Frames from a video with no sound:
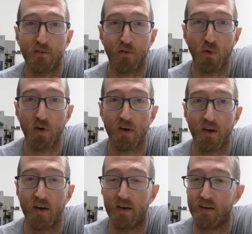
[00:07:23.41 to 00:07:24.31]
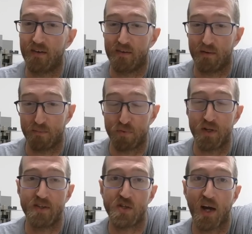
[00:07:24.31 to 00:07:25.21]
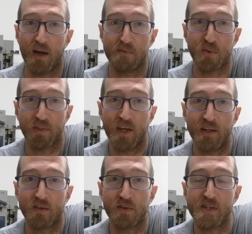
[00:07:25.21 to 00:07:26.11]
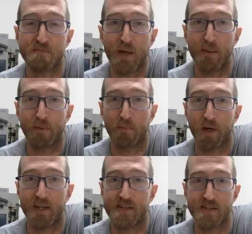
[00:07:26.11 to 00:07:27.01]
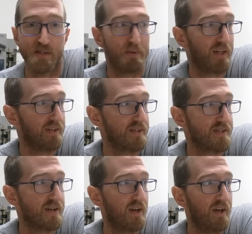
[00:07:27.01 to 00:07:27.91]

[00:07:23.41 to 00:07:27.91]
for print jobs with increased paper prices because